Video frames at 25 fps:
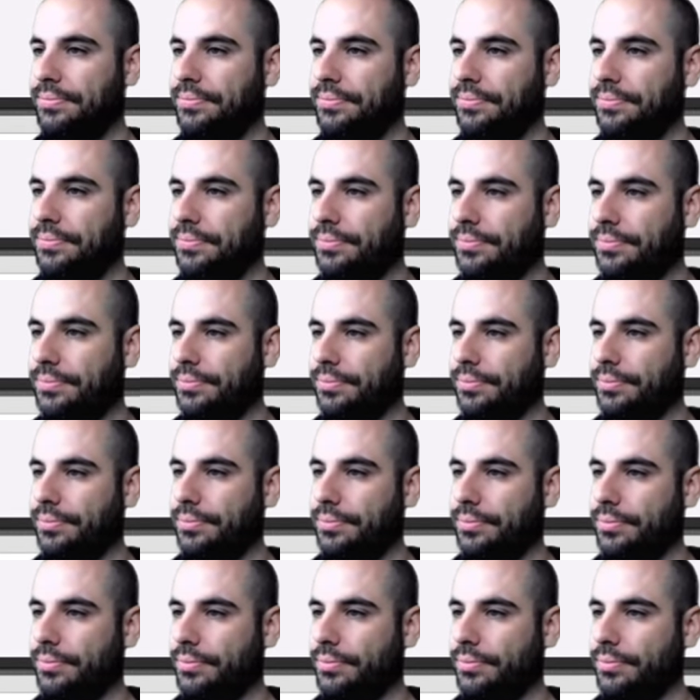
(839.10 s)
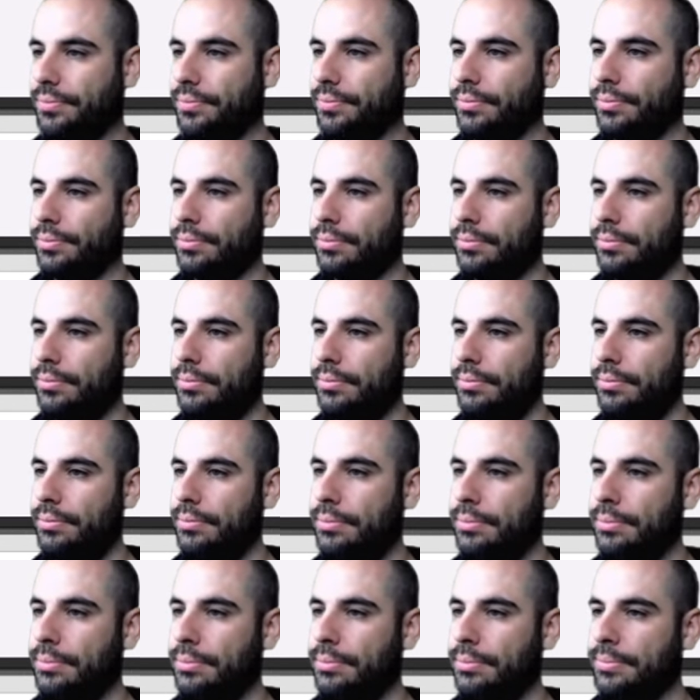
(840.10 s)

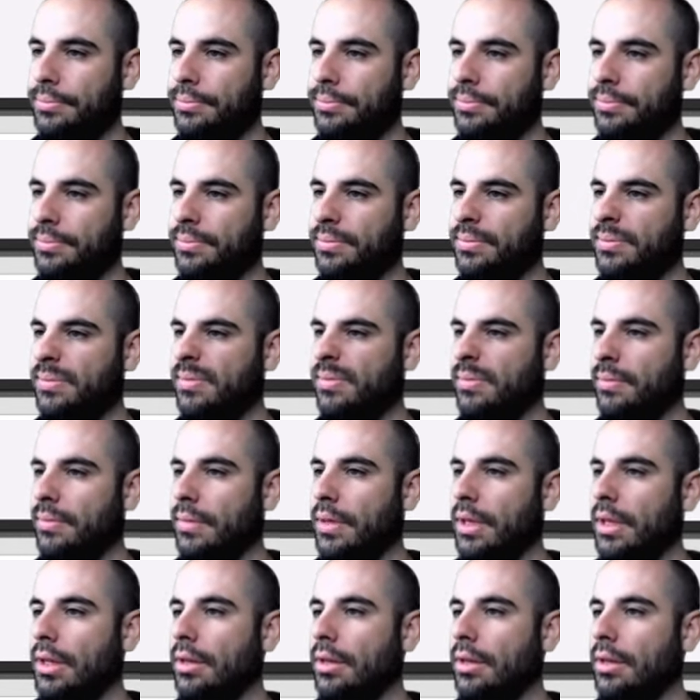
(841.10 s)
Nobody speaks.